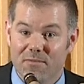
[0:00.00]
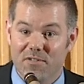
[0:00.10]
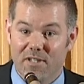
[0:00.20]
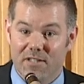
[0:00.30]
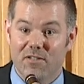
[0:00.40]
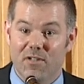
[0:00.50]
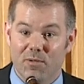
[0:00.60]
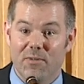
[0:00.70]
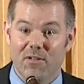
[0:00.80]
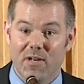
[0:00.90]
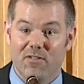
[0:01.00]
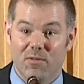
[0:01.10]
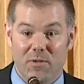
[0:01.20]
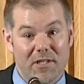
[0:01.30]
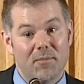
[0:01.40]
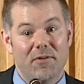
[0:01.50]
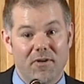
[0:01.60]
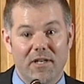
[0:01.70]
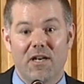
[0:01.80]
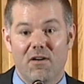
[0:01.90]
studying these other meteorites, and we need to be
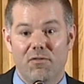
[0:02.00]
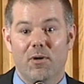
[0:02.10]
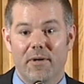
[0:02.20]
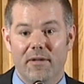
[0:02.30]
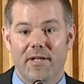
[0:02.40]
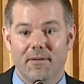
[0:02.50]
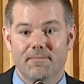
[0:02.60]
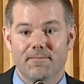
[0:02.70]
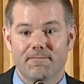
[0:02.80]
very careful about that.